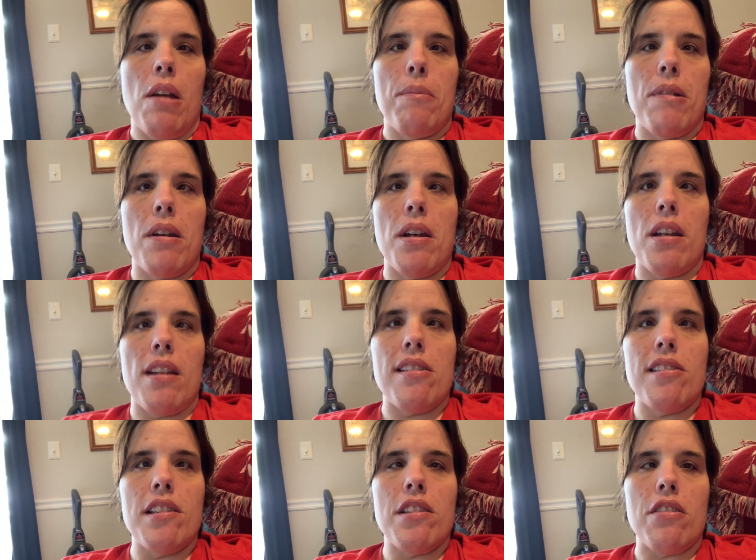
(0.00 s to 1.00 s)
But
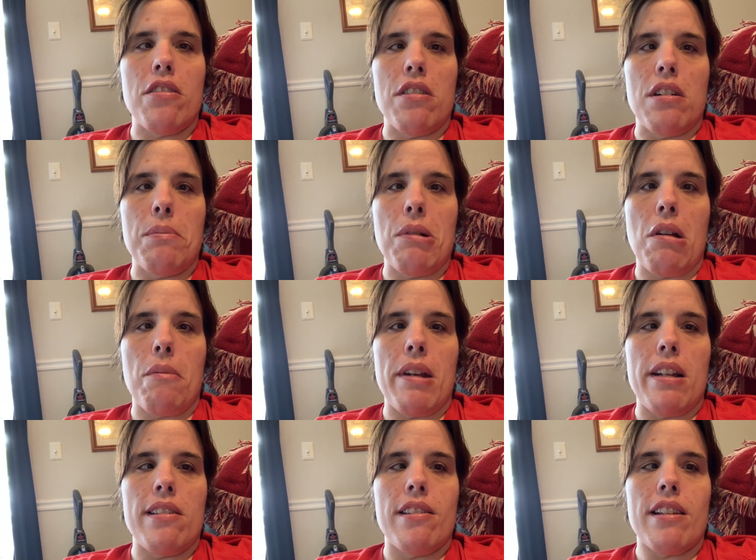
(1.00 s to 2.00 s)
since our
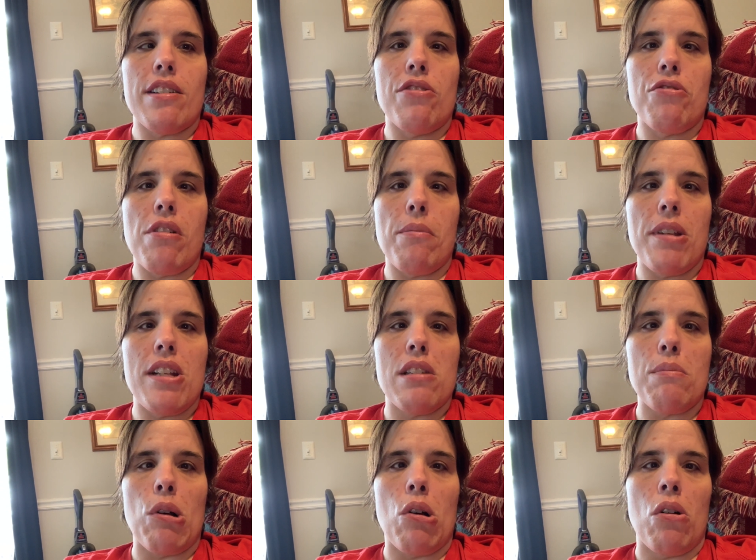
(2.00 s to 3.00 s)
apartment is extremely
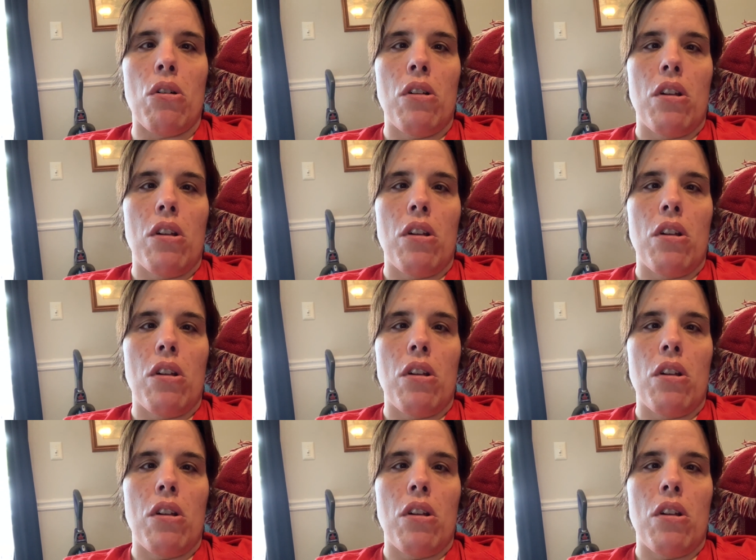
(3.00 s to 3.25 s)
small,